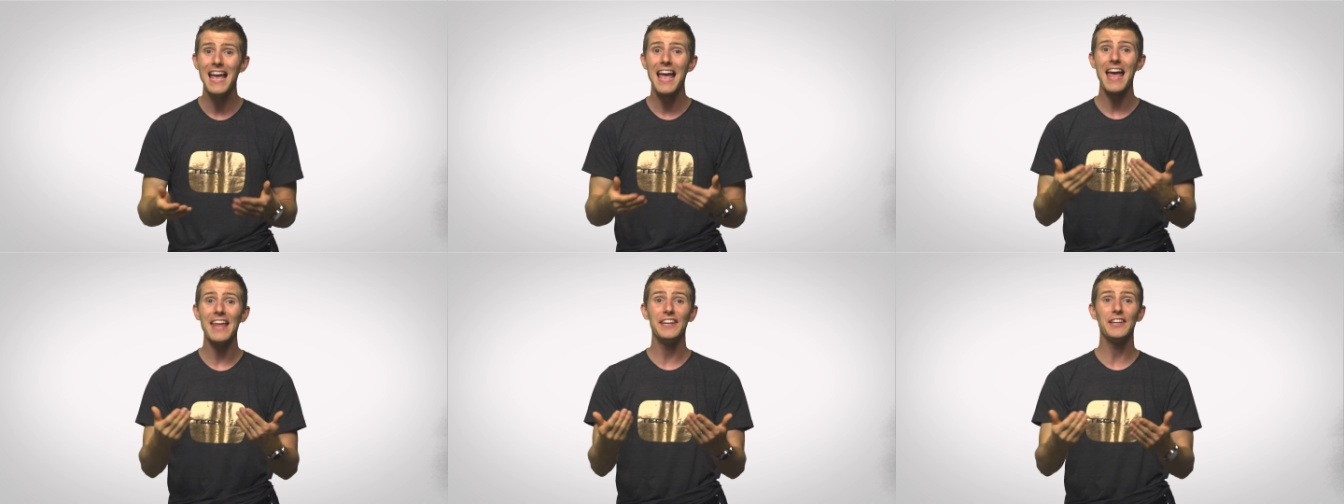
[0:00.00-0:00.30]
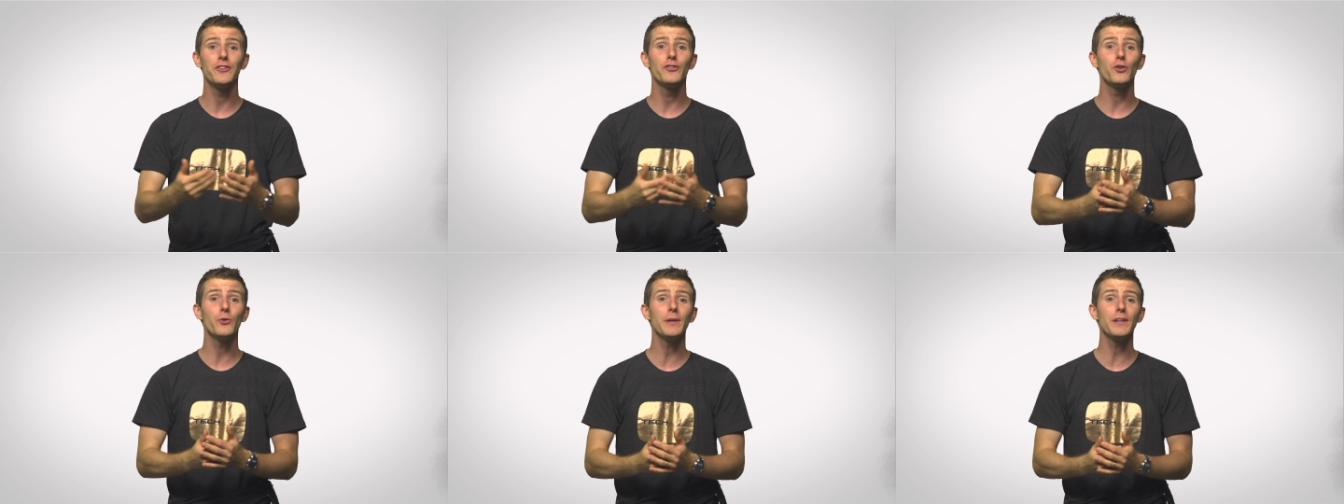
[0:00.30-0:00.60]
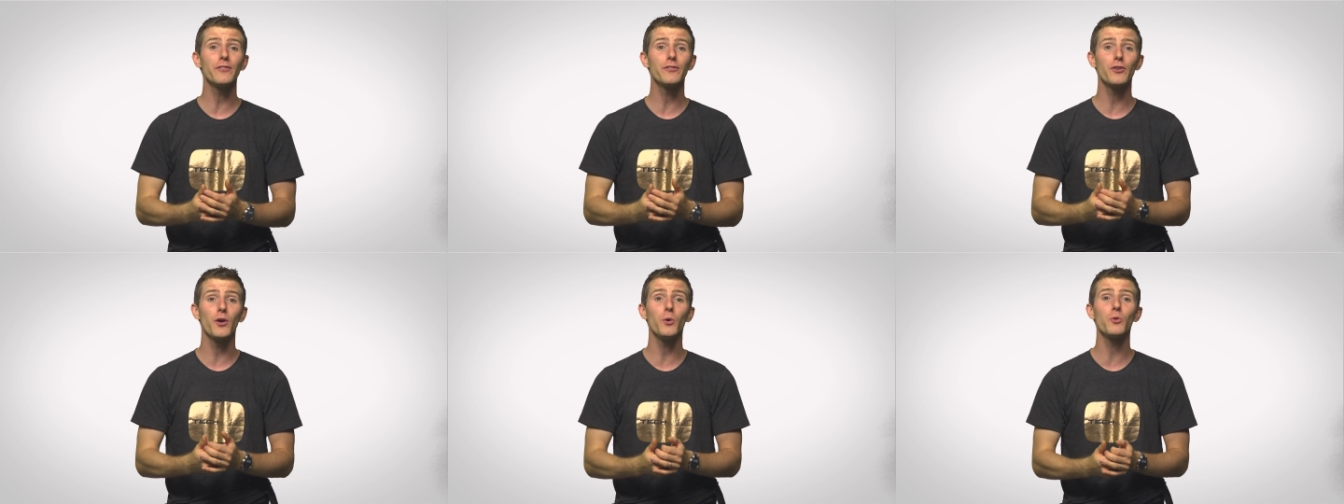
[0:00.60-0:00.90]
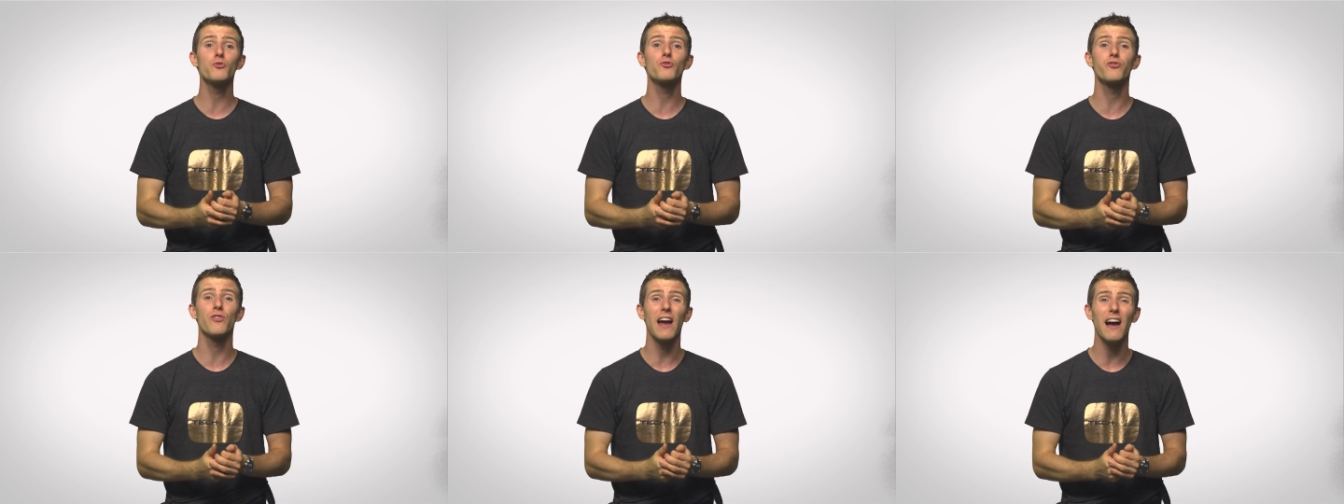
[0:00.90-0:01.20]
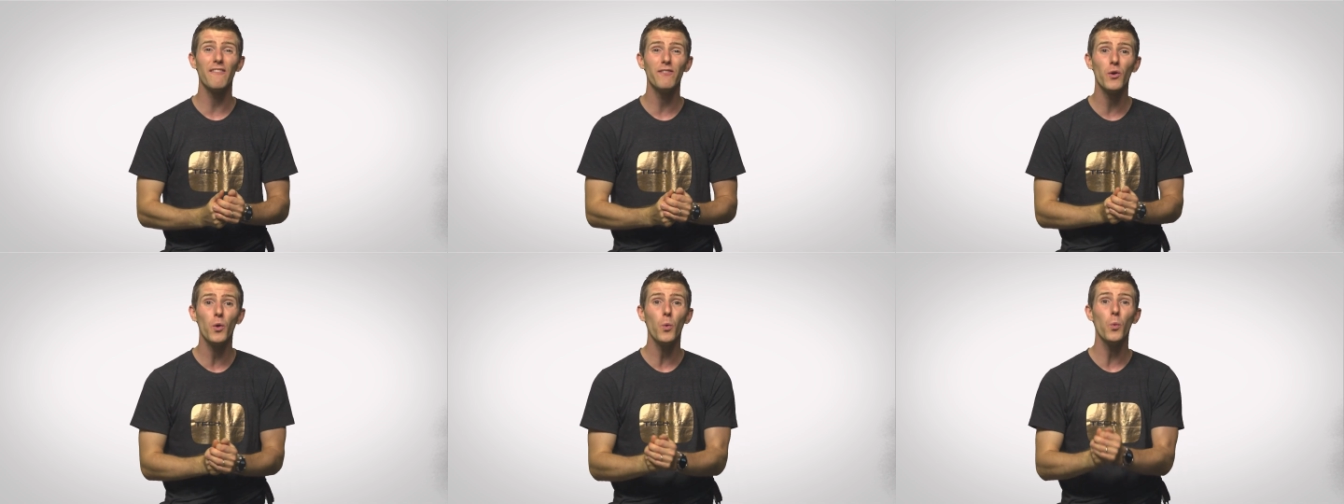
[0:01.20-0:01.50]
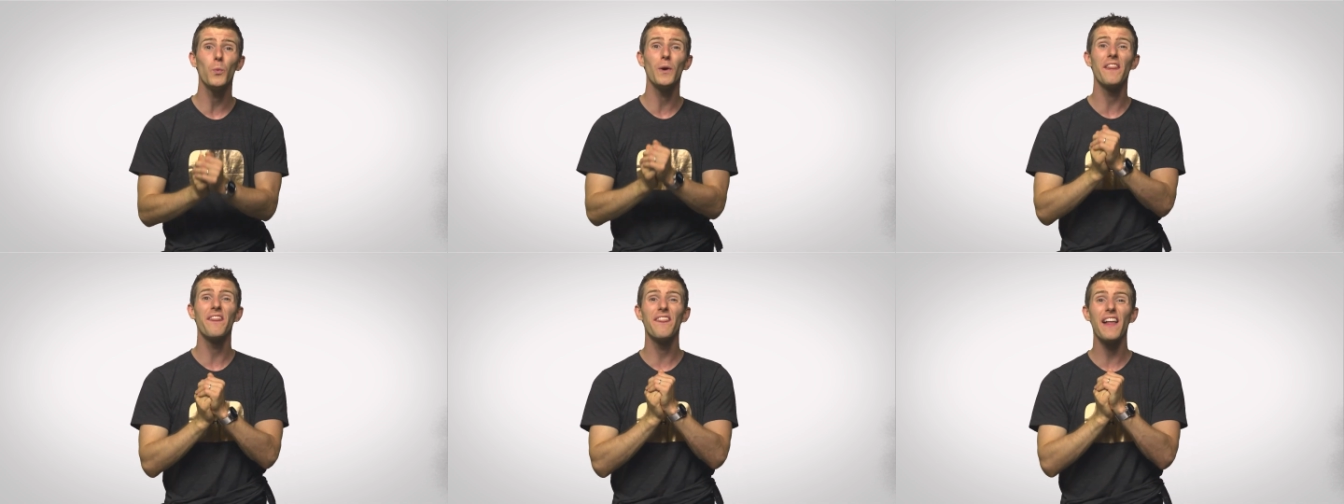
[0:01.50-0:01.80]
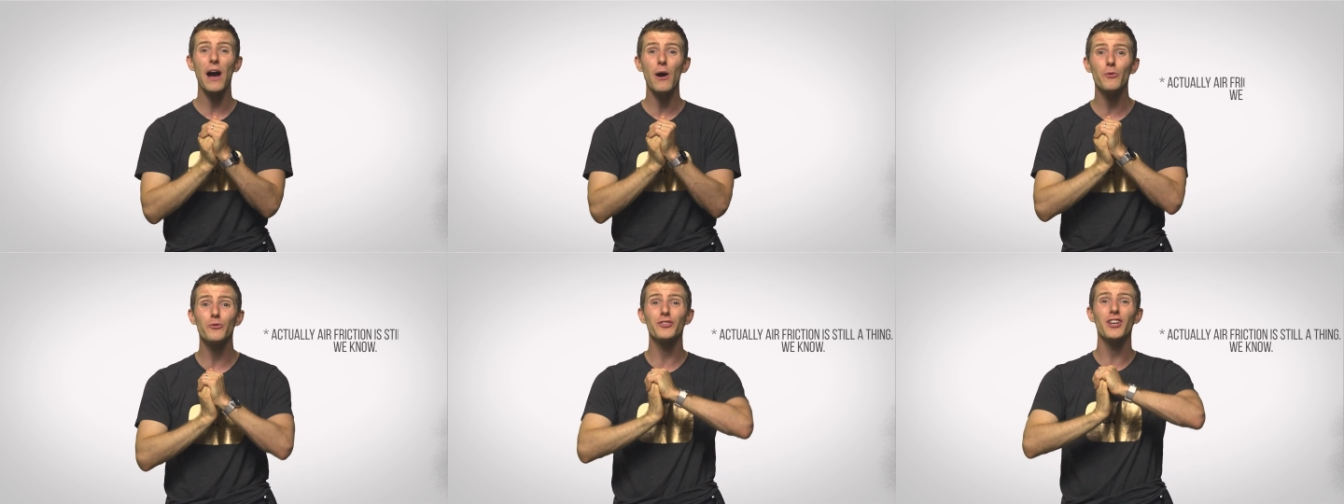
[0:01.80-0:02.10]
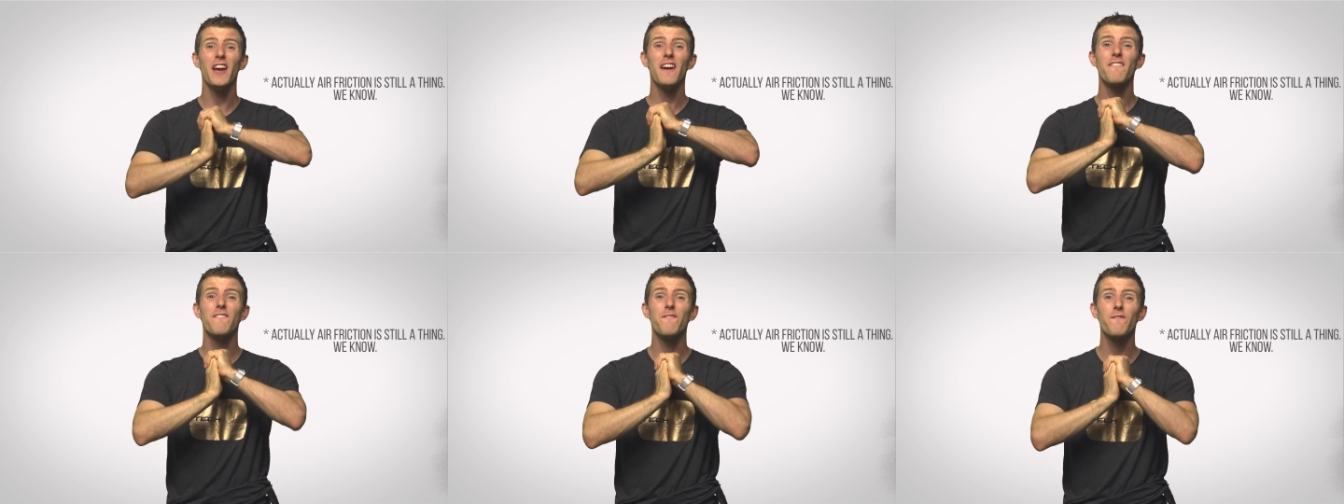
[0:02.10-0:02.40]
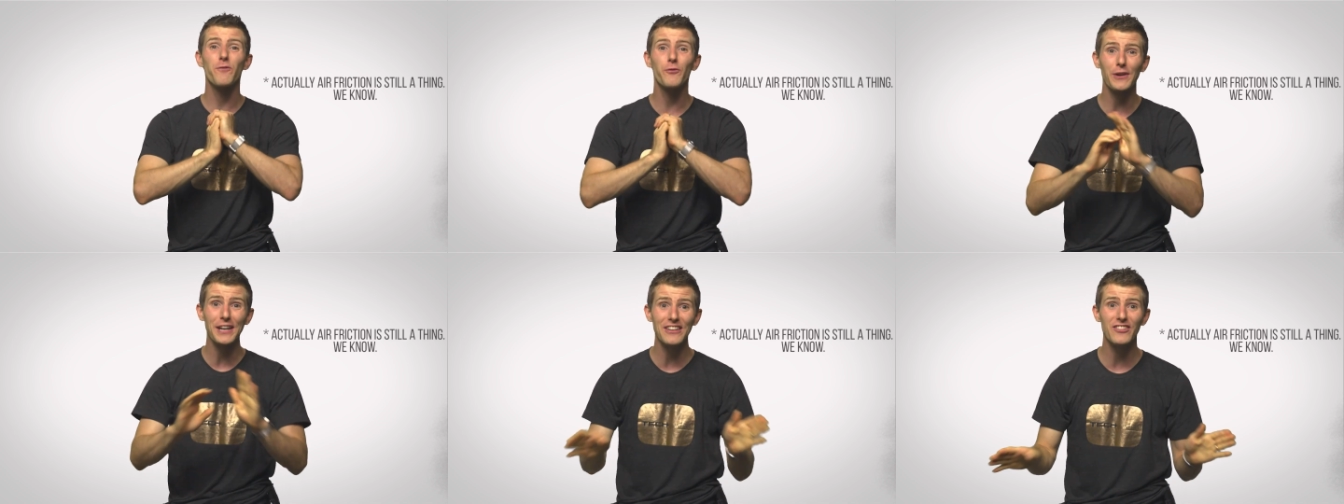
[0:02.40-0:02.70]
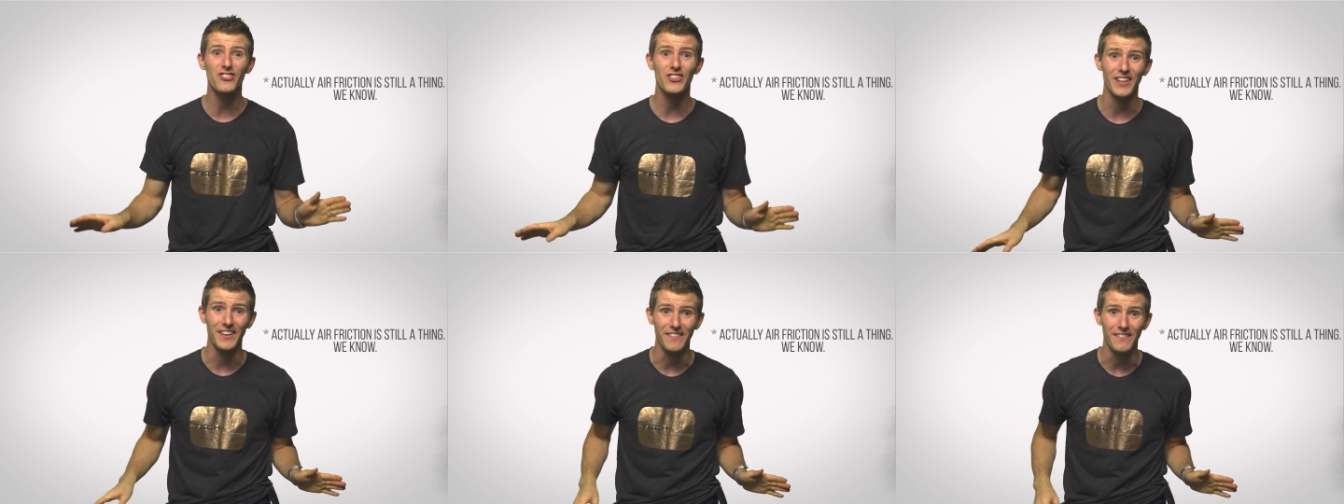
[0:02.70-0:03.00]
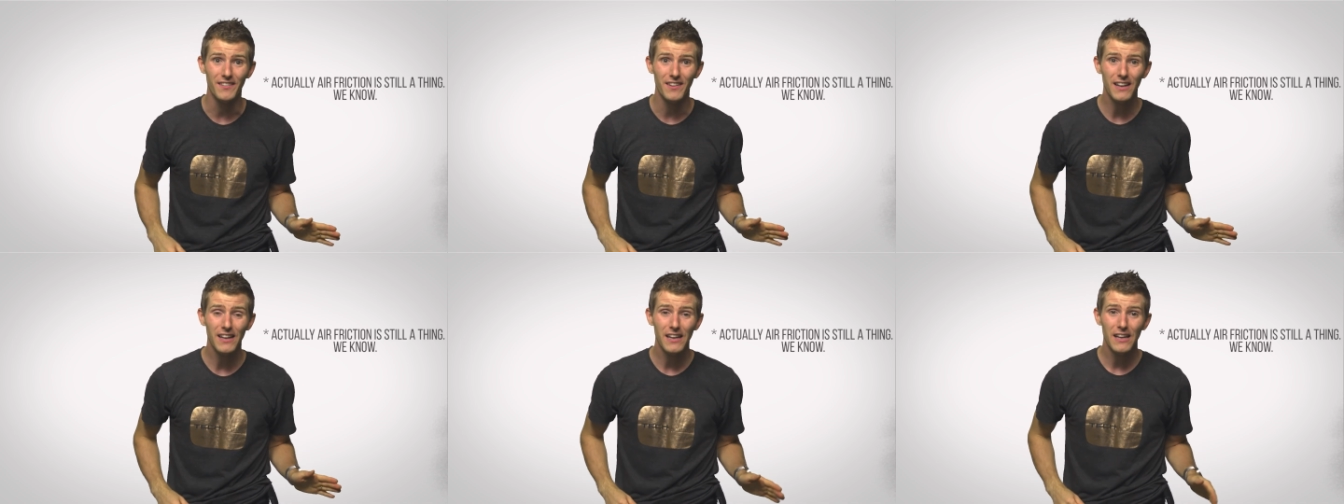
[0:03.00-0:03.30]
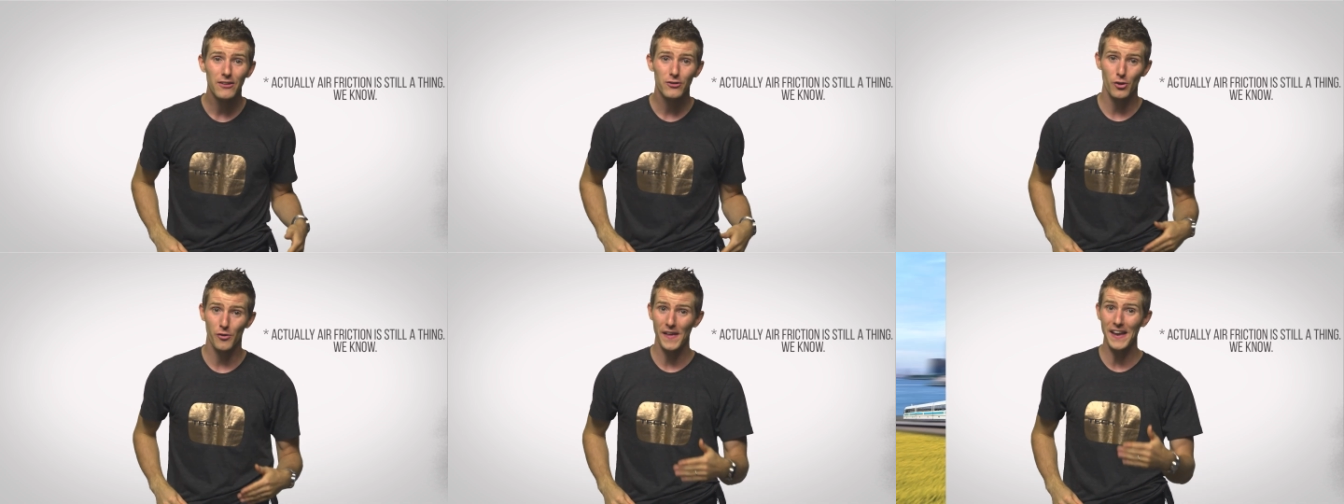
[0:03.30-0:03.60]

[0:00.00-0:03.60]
and in doing so, travel without friction. So